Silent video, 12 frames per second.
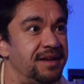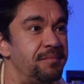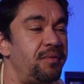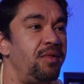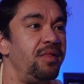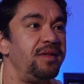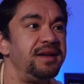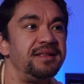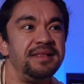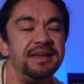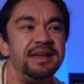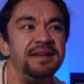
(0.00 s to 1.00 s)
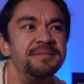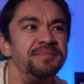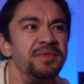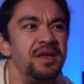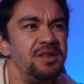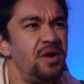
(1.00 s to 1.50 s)
completely
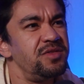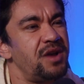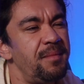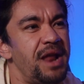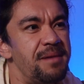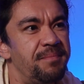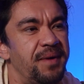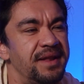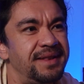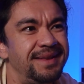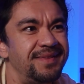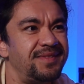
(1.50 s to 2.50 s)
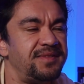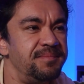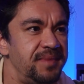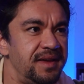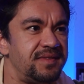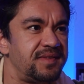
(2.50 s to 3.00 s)
not dominate but
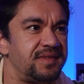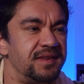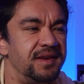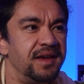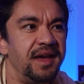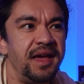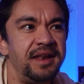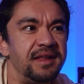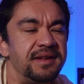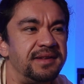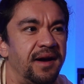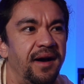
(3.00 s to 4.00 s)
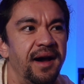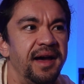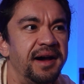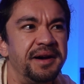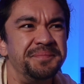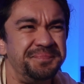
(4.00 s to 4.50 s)
dismiss an
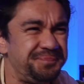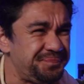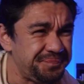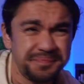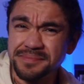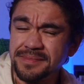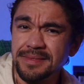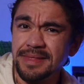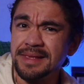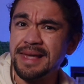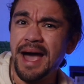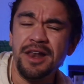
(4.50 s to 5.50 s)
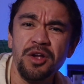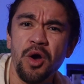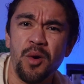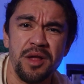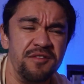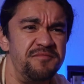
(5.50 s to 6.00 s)
entire
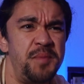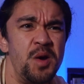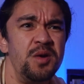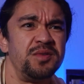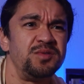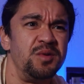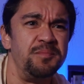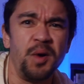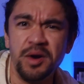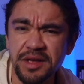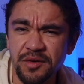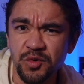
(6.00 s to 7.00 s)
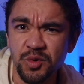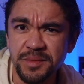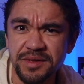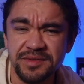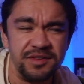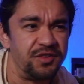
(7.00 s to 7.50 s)
category of personal body
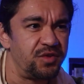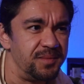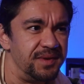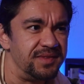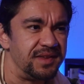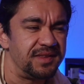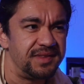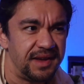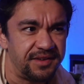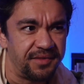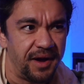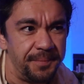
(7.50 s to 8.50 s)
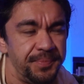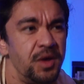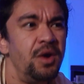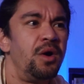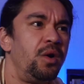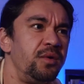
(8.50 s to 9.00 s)
groomers and trimmers, etc.
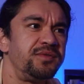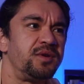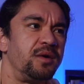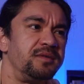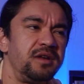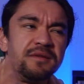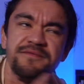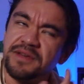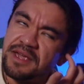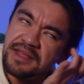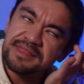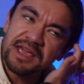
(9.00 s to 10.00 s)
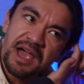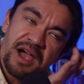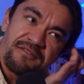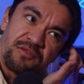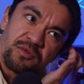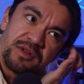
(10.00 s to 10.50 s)
Also, don't forget they
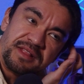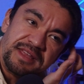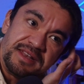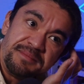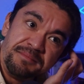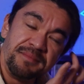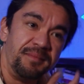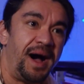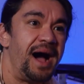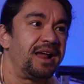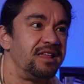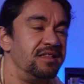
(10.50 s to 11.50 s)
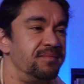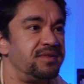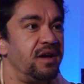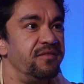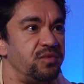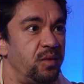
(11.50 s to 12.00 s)
have really marketed
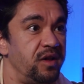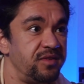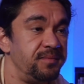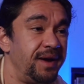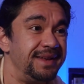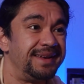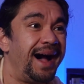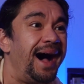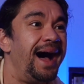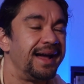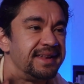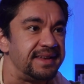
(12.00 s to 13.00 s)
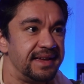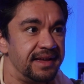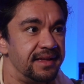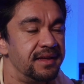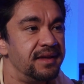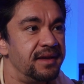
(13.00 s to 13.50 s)
themselves well by
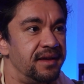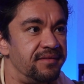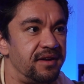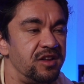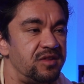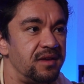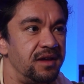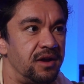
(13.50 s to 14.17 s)
targeting various,